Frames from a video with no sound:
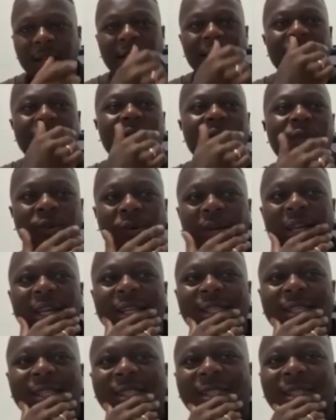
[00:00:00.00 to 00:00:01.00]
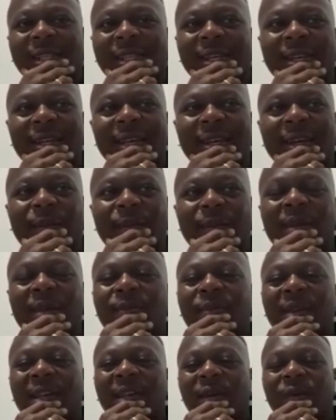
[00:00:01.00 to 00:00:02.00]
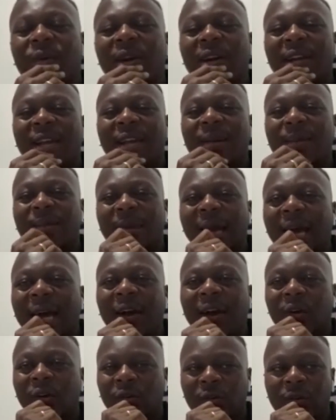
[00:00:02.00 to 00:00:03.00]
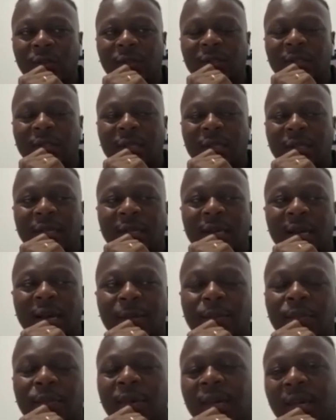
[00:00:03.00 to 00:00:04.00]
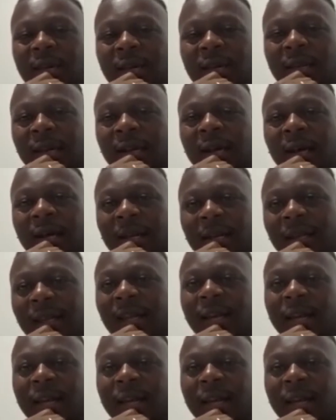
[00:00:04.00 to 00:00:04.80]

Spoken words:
So I guess me being where I am now and being the color that I